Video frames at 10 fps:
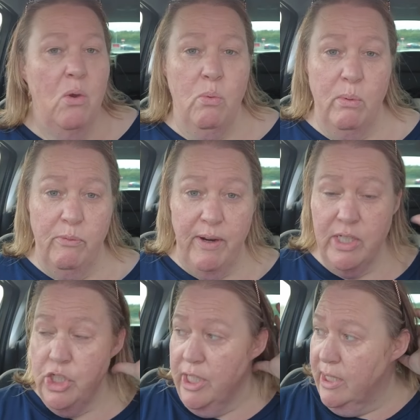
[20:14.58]
we were very
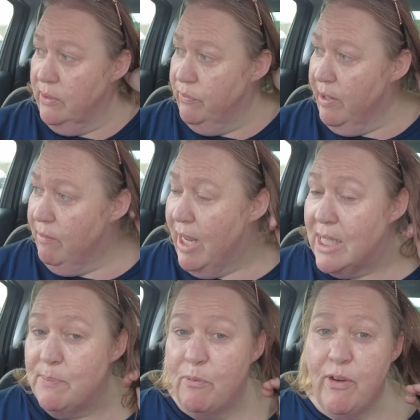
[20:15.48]
chilled and very
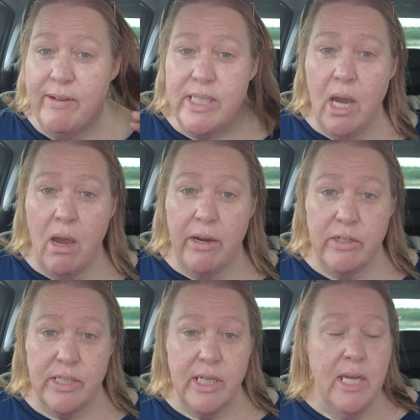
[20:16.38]
relaxed, but very
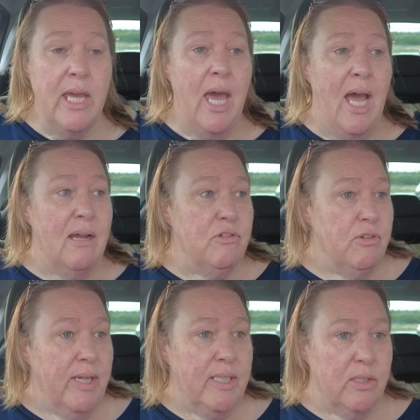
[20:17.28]
tired
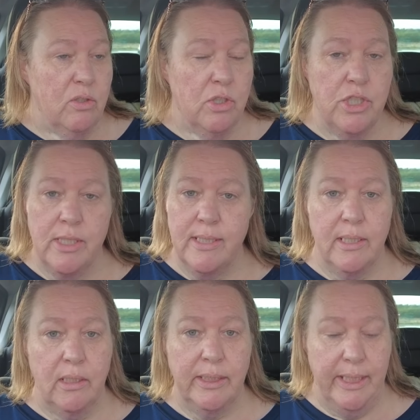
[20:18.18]
after excursions and
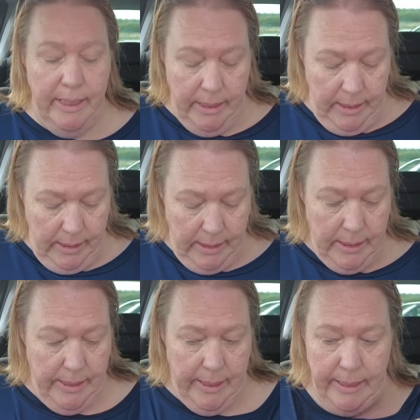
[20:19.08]
all that eating. It
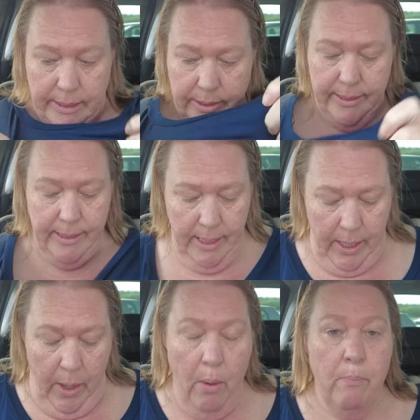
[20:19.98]
nearly killed us.
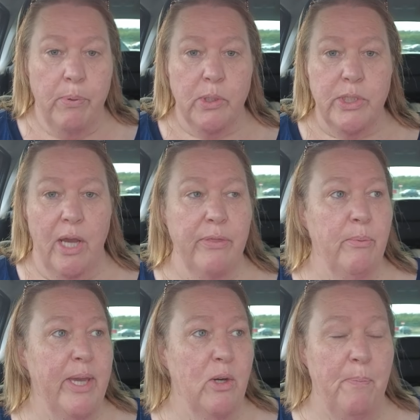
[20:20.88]
But on the
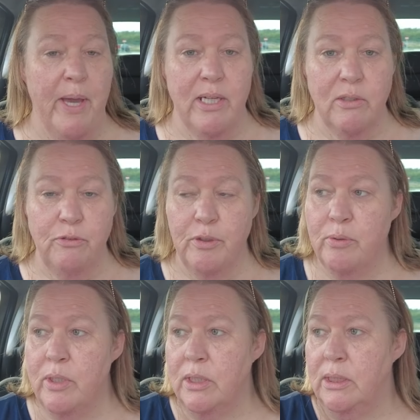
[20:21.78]
way up, I got a phone
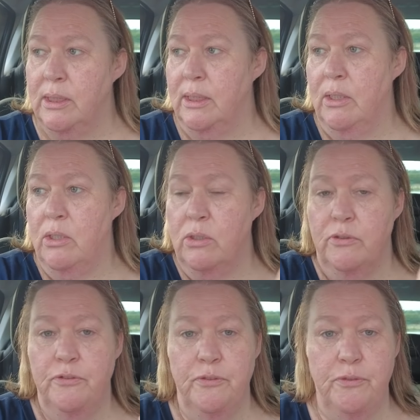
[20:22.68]
call
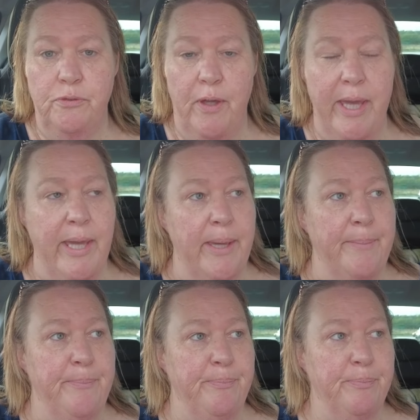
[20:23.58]
off
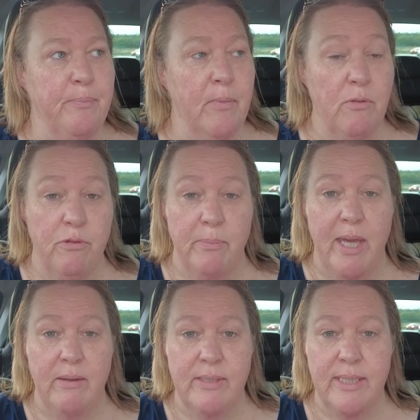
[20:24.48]
um, from the
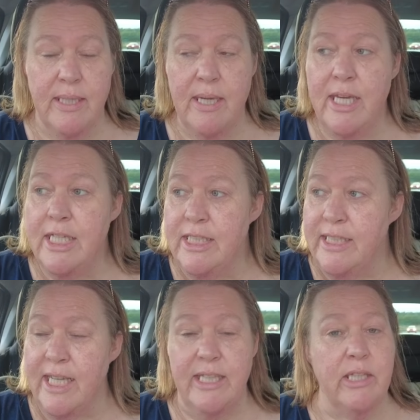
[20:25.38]
house to
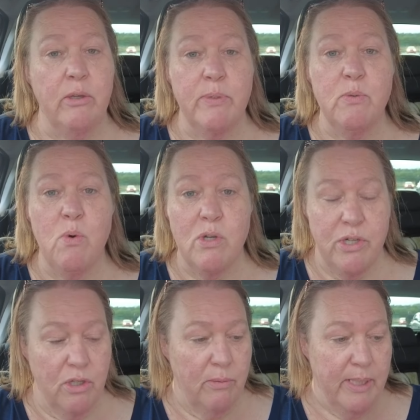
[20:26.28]
say that there was
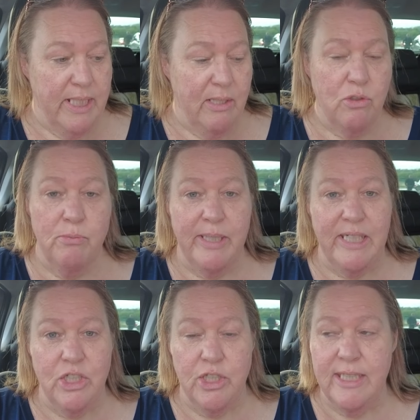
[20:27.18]
water coming down from my
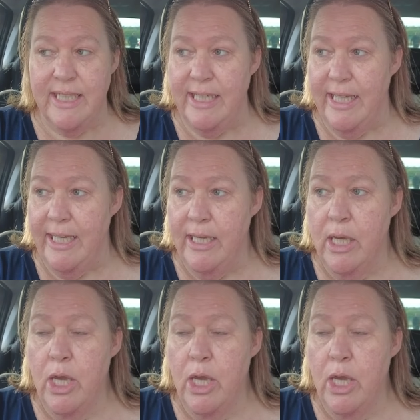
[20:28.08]
kitchen ceiling